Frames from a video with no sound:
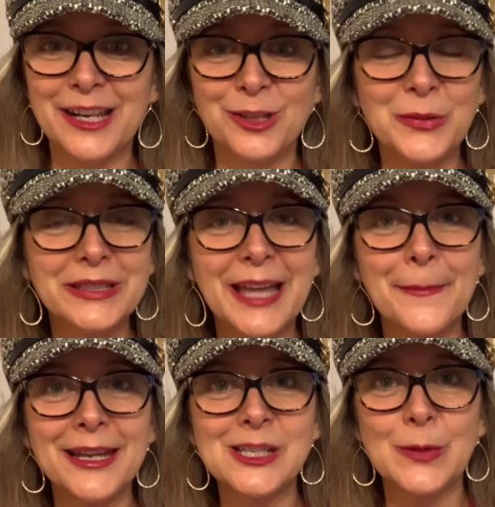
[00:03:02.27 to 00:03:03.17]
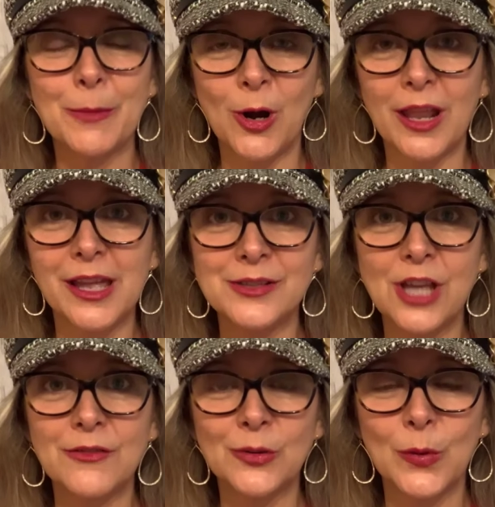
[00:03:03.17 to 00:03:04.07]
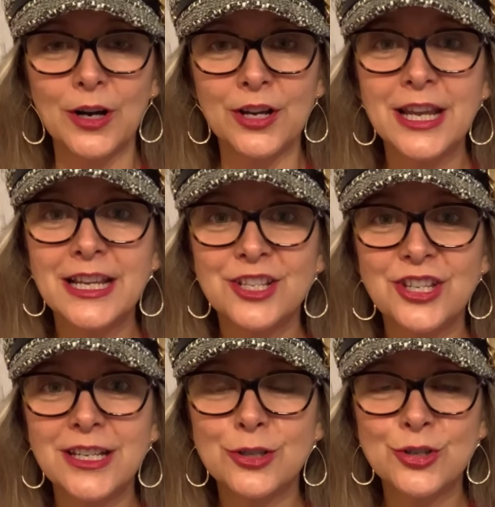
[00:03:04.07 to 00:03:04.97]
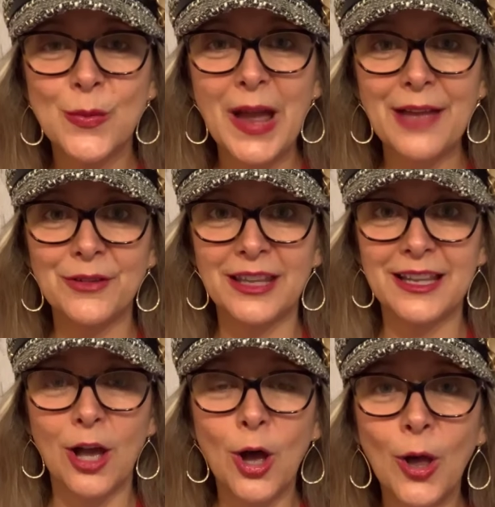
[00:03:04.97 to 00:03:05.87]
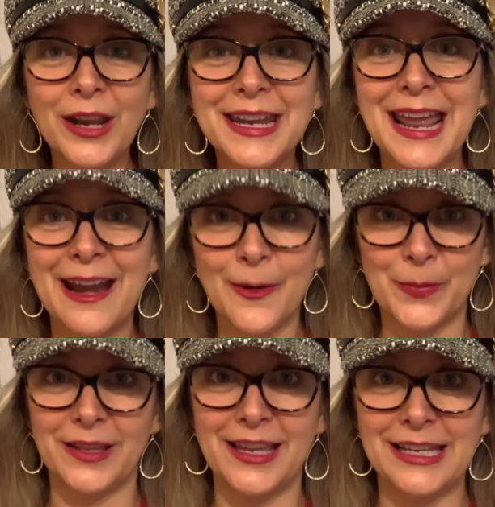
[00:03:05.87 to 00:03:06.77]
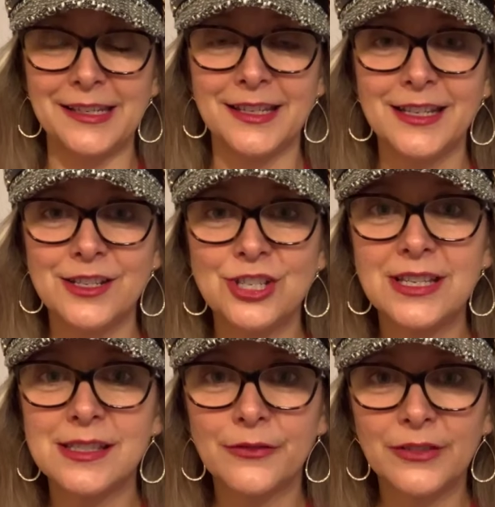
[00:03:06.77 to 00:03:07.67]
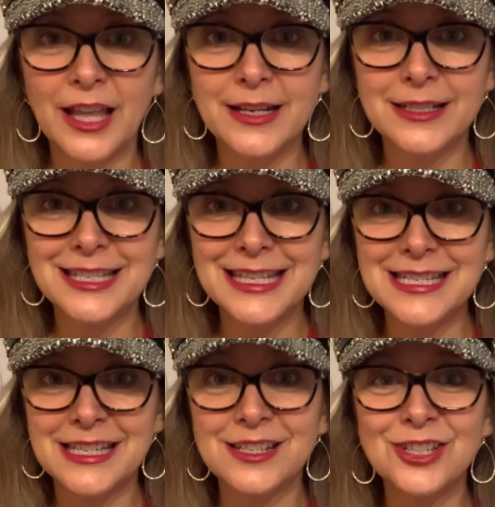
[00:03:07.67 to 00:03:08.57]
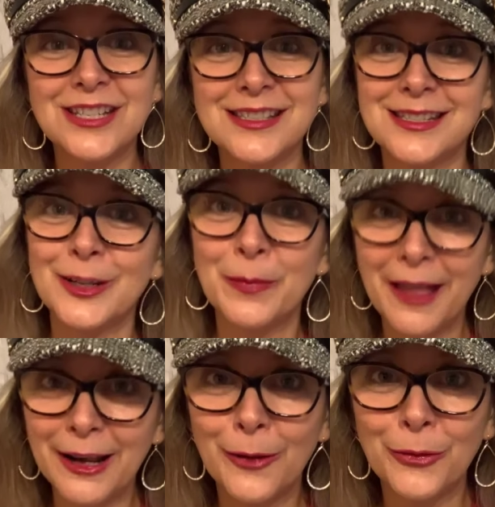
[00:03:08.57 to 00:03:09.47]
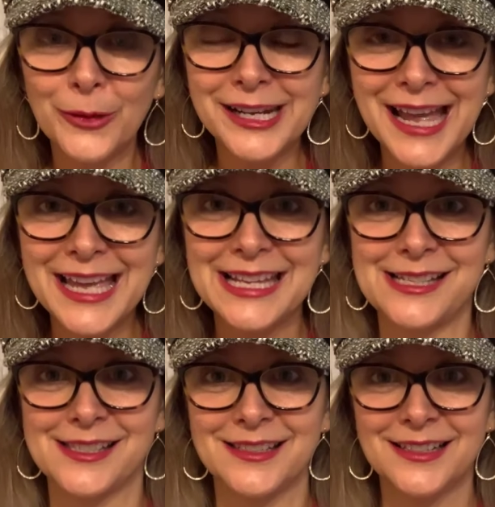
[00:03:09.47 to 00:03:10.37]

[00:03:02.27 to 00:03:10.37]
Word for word: You know what that means when Marla goes off to work? She is traveling on an airplane. She is a flight attendant. She is still planning on three days.